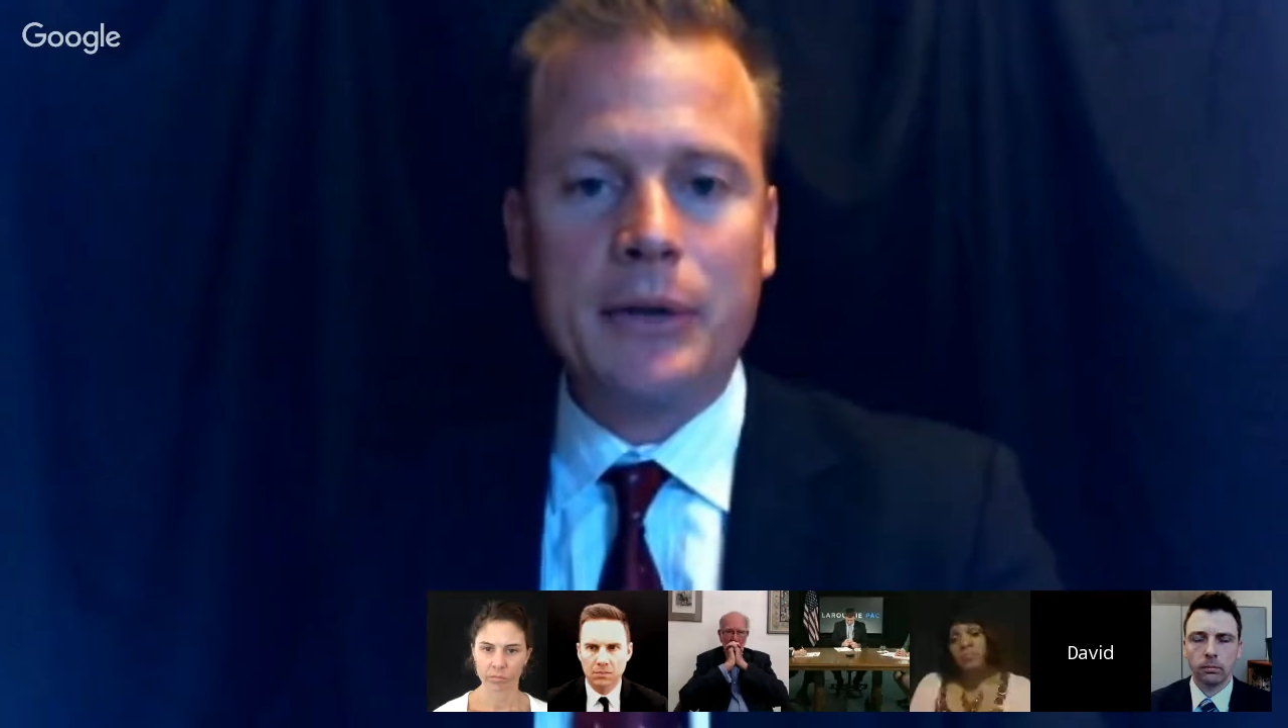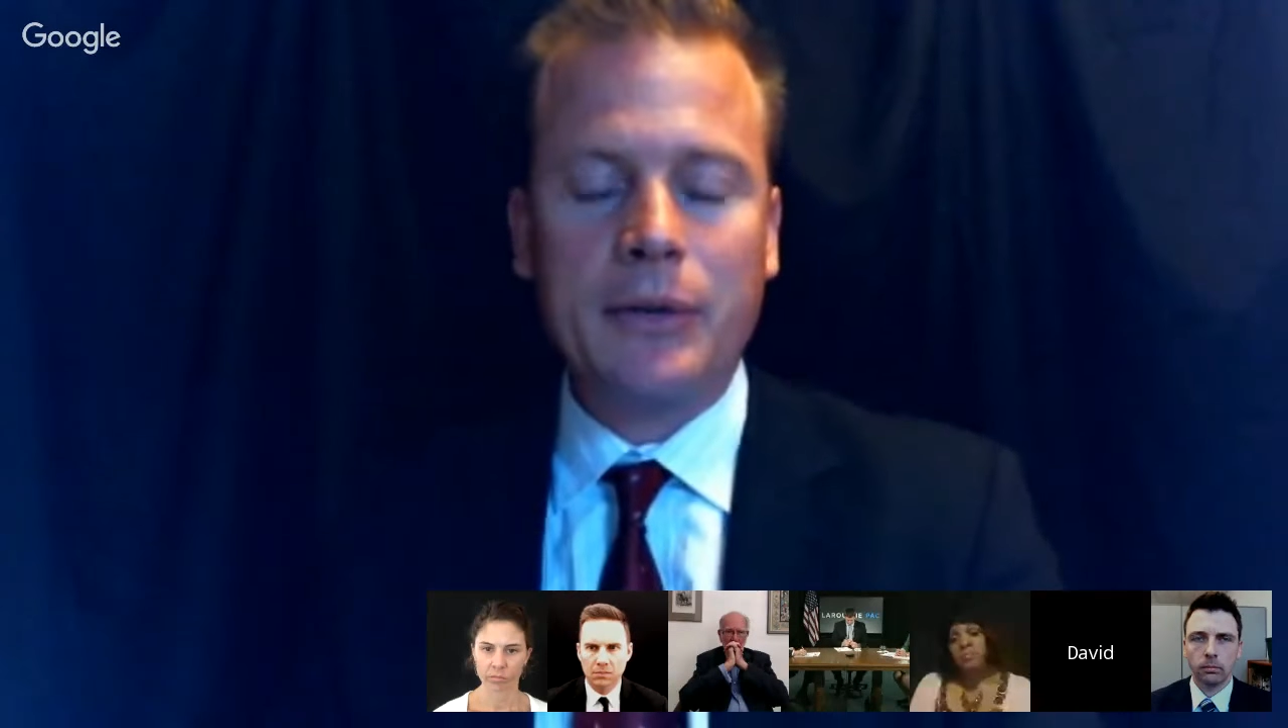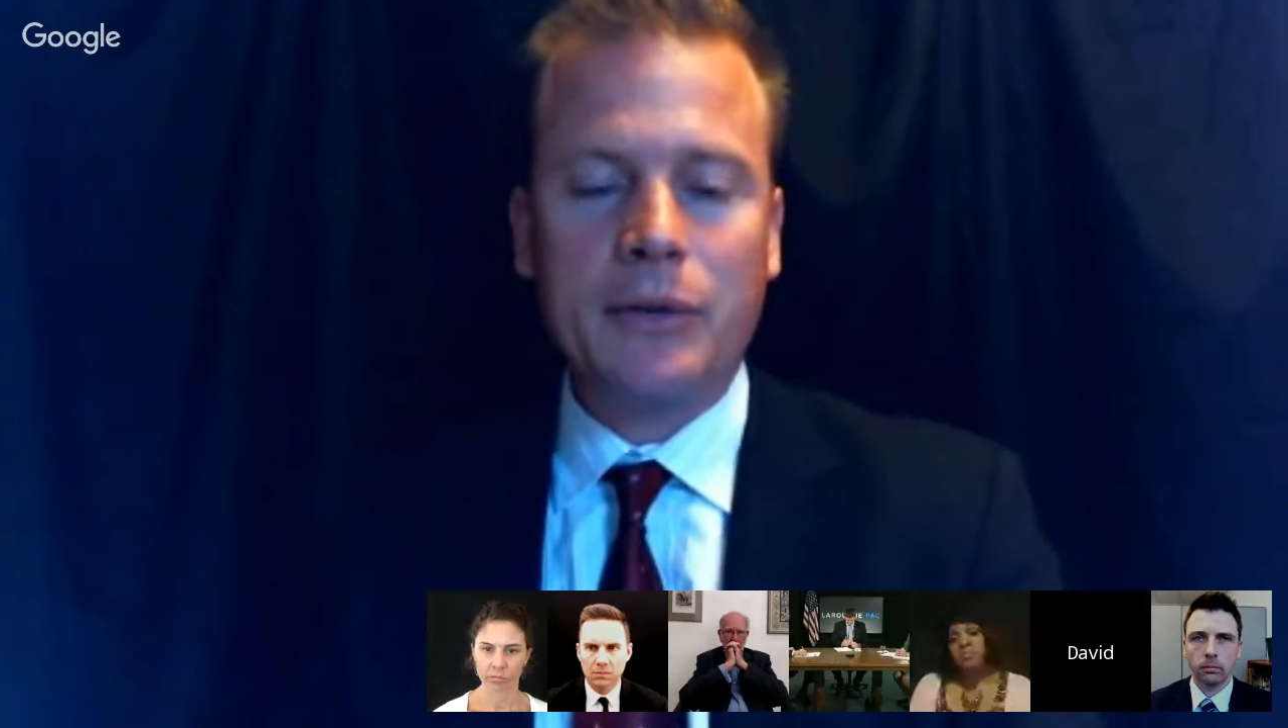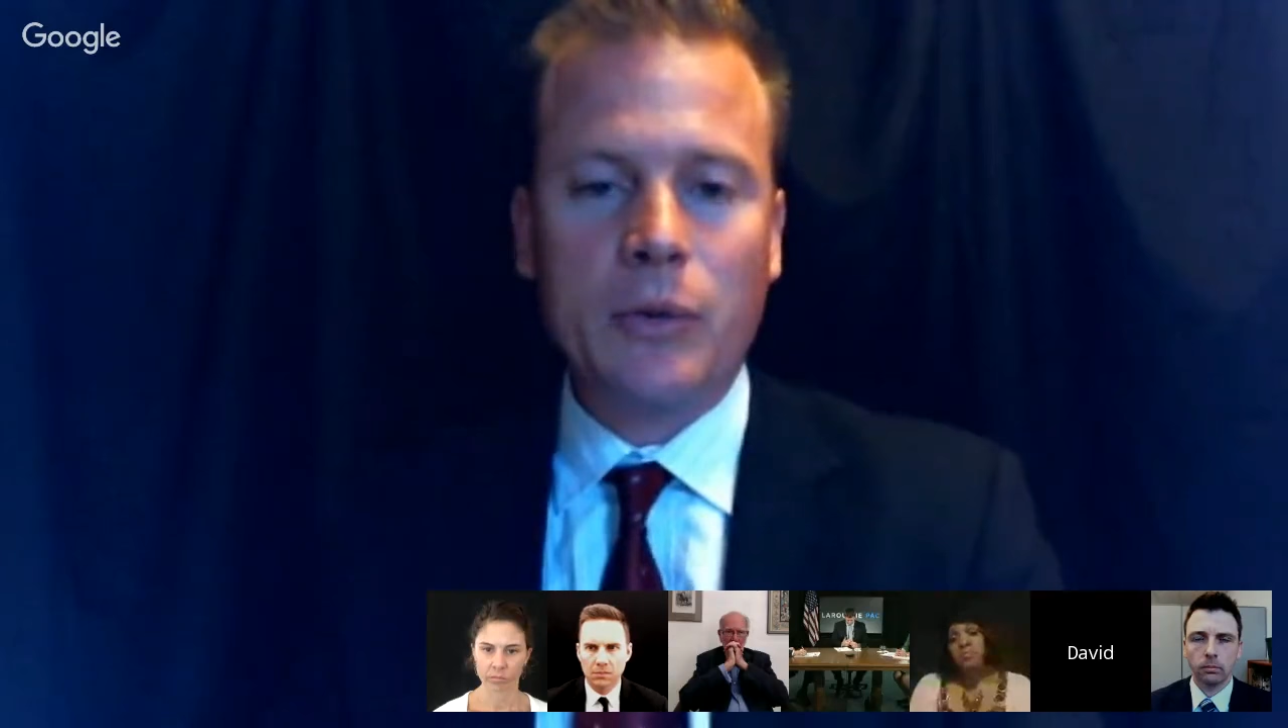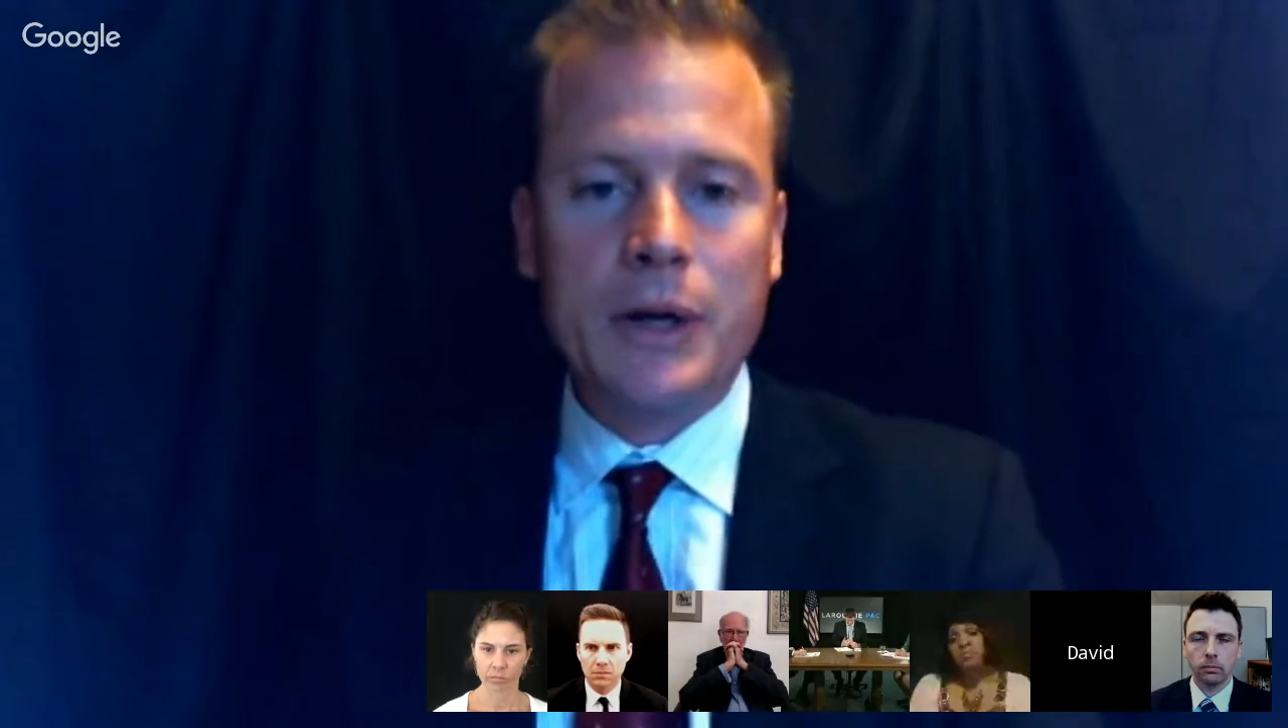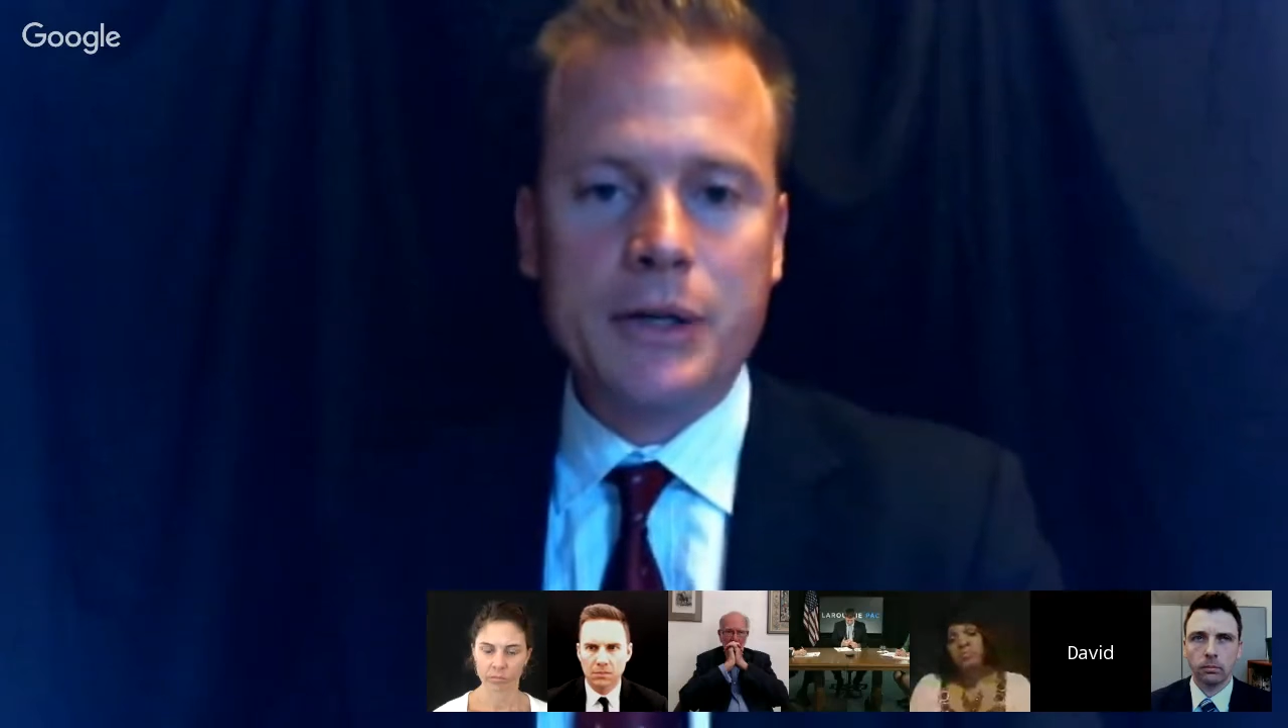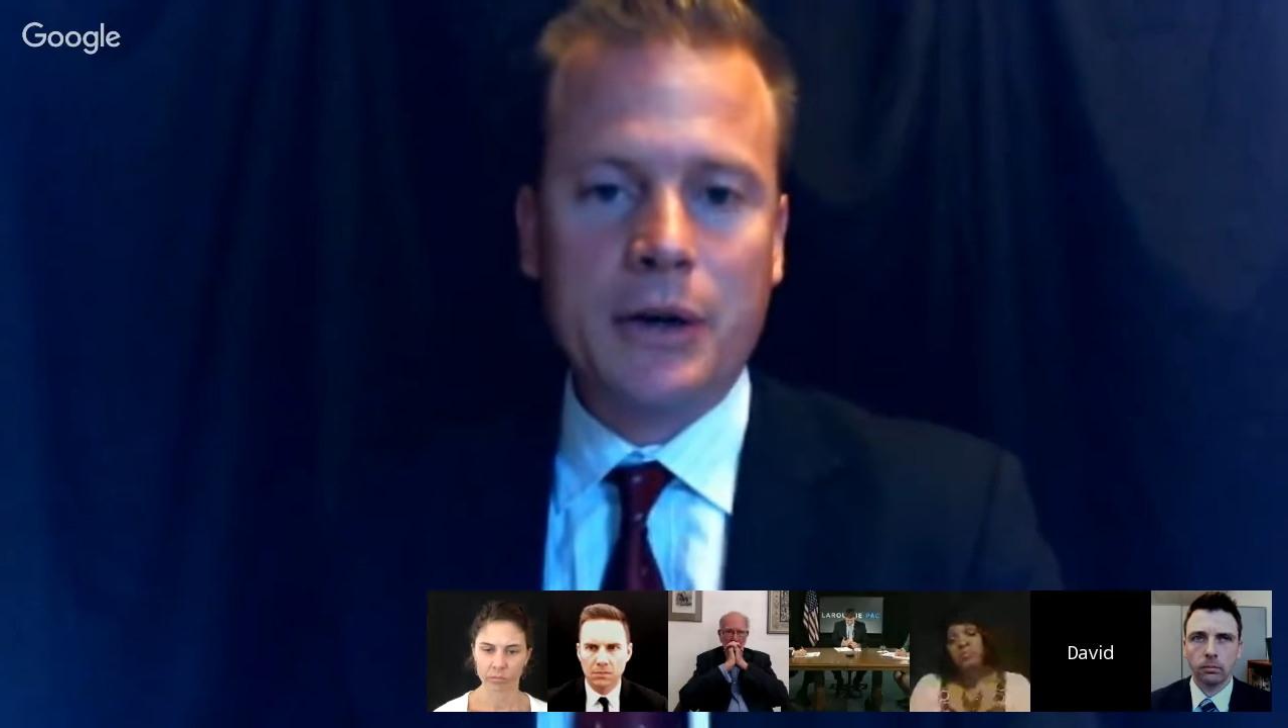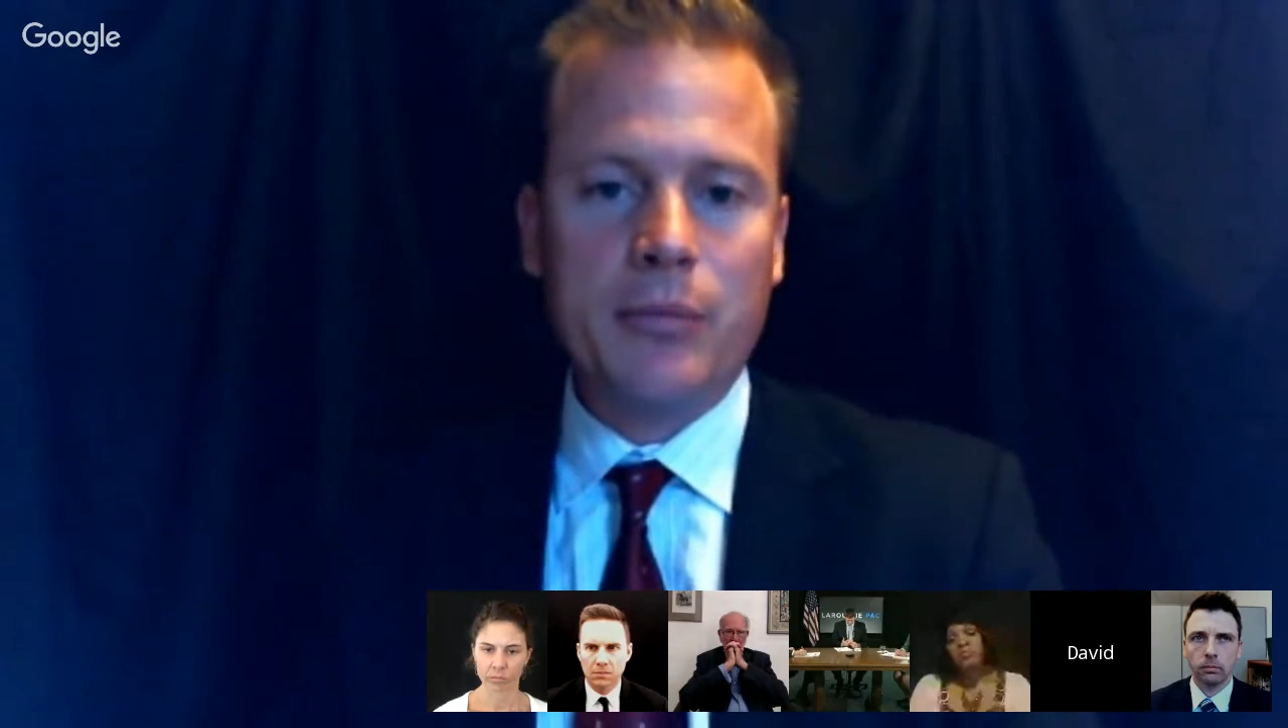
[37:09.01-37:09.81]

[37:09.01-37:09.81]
this question of